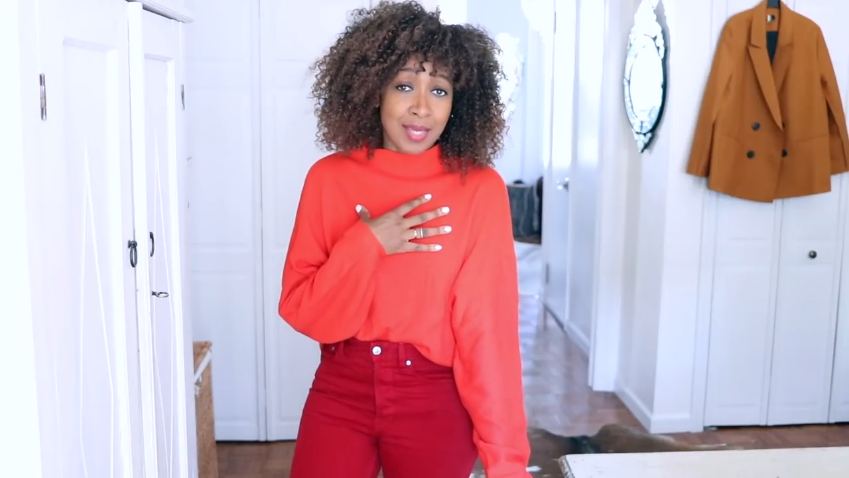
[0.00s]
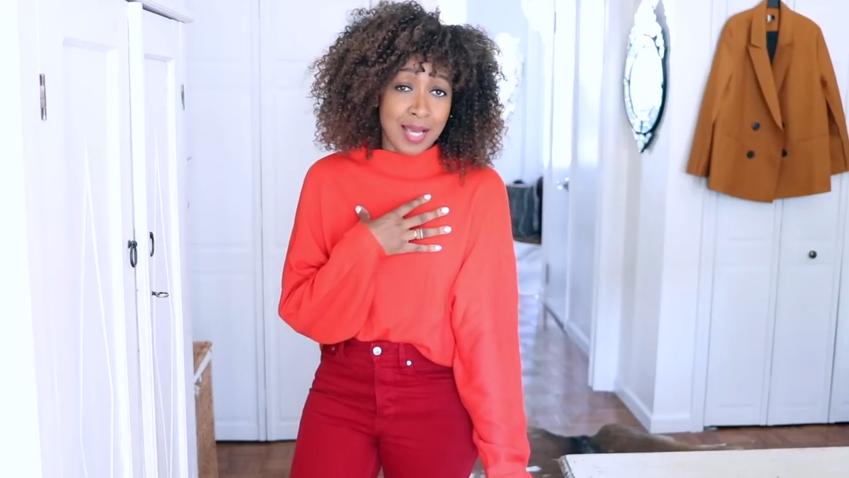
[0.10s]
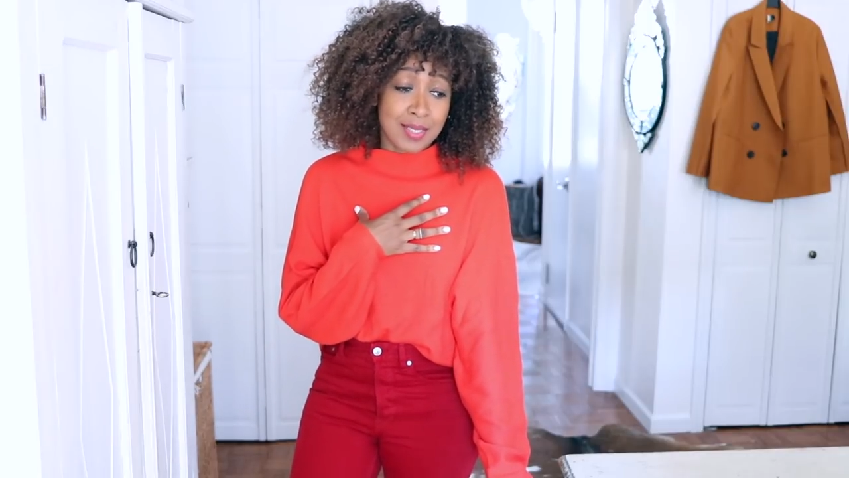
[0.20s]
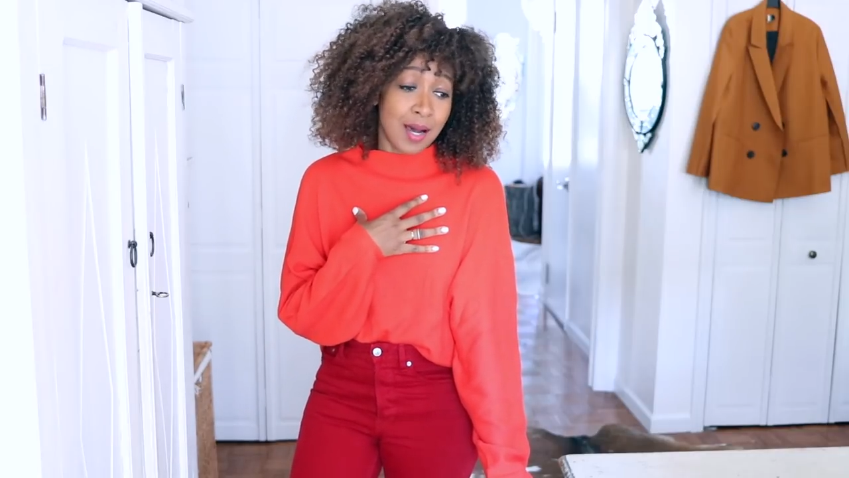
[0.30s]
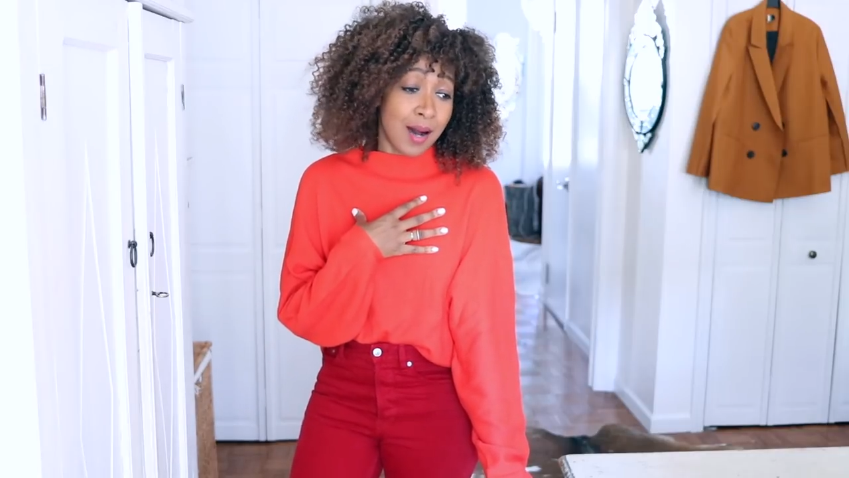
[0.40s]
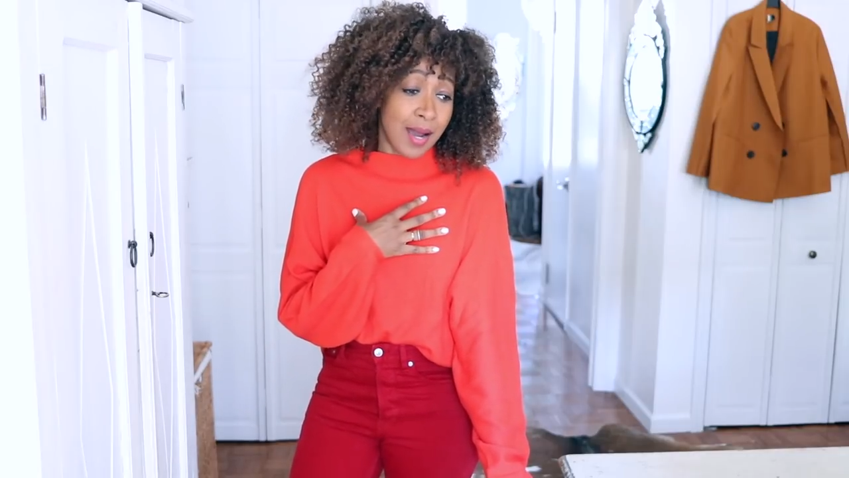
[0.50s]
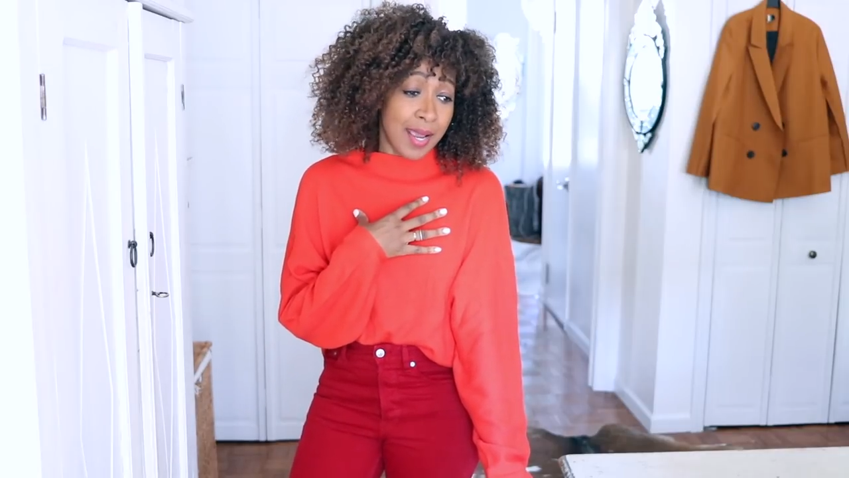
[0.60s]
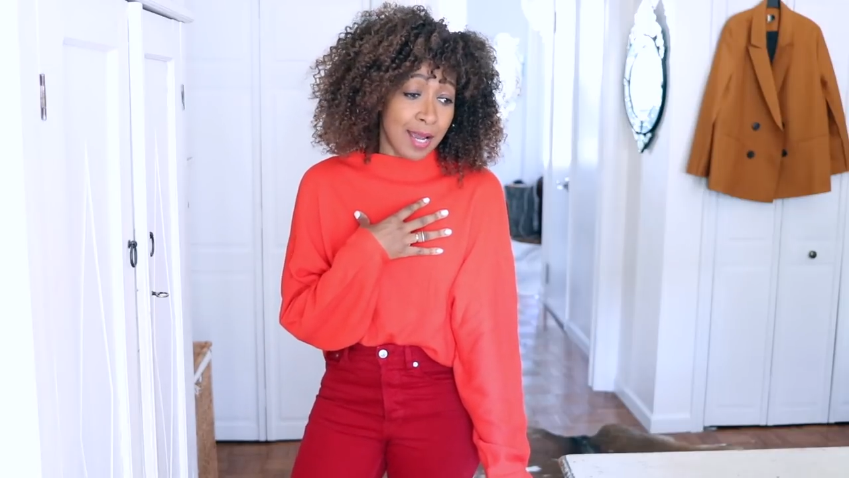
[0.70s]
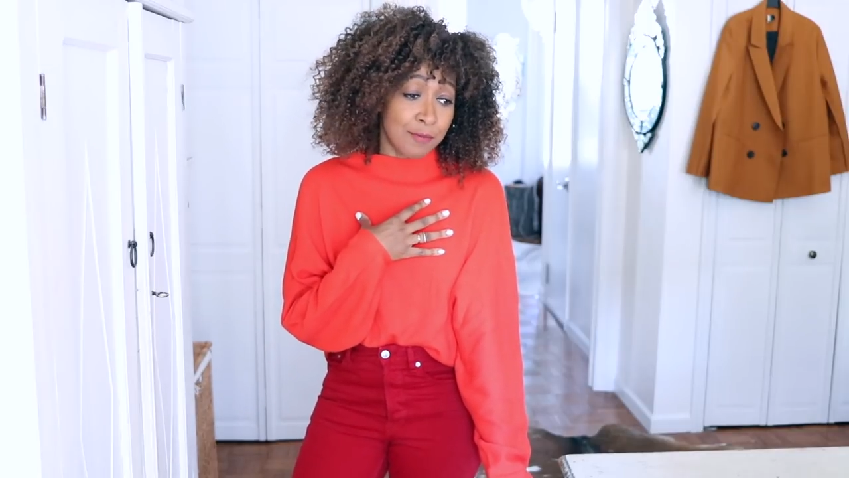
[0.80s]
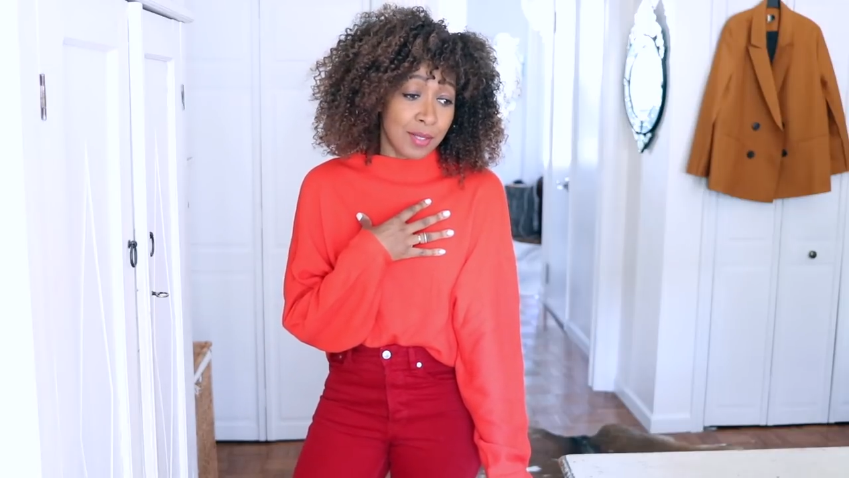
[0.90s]
that I
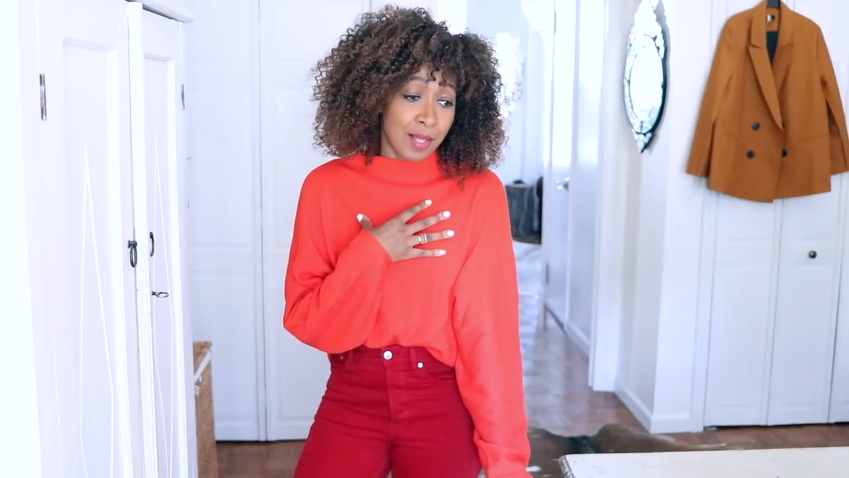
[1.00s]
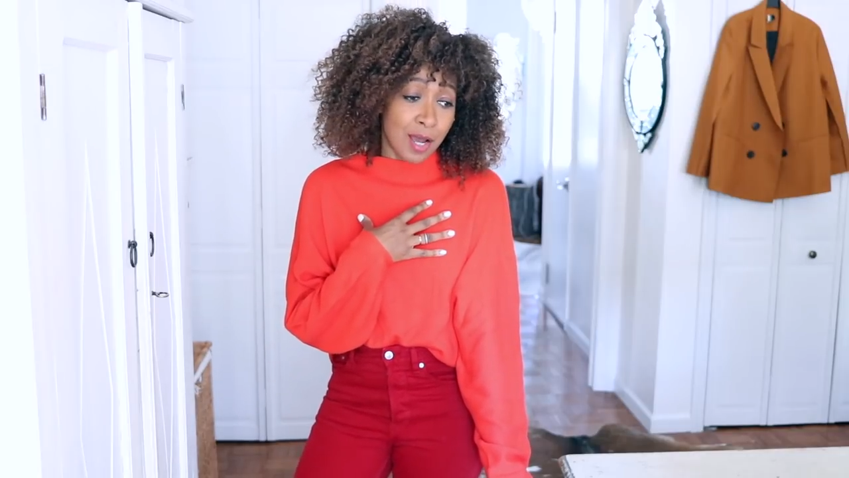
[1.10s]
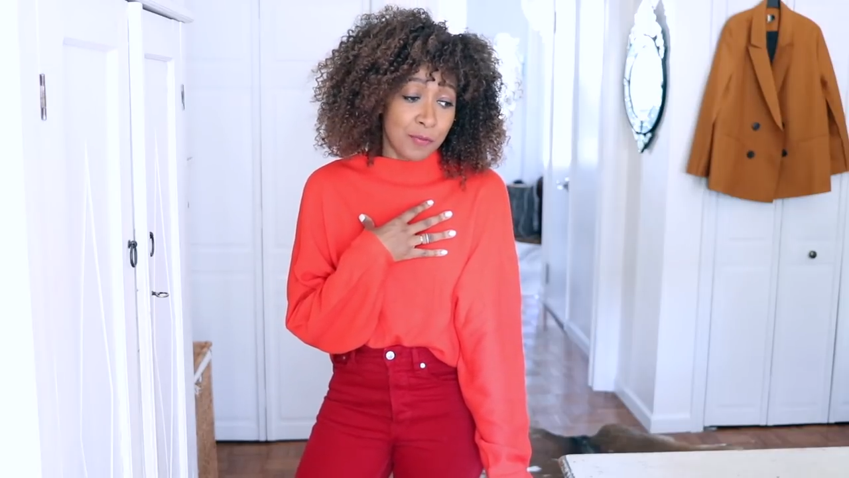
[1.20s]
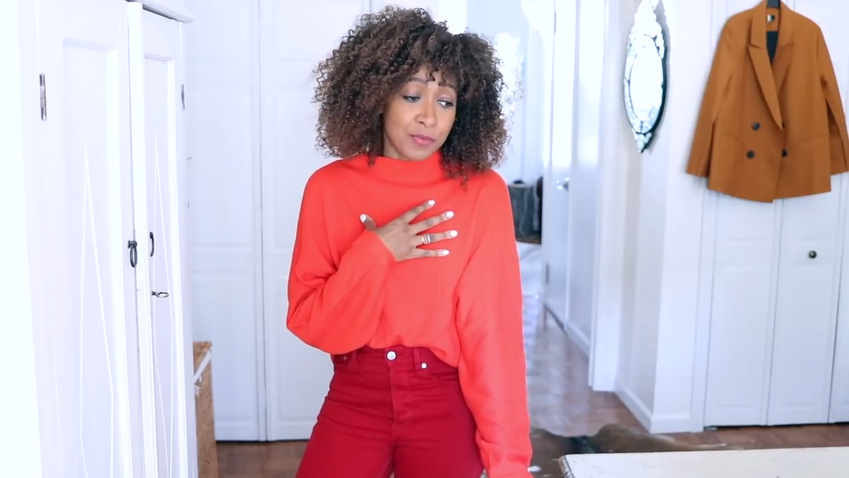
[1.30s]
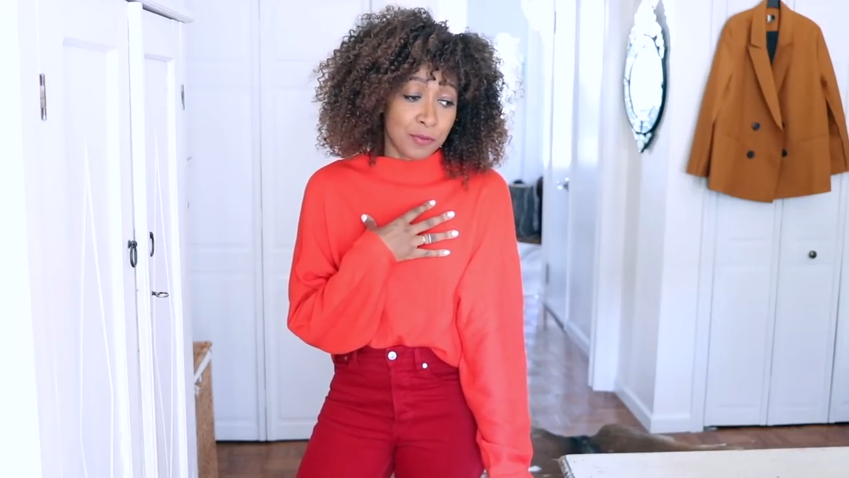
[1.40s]
have loved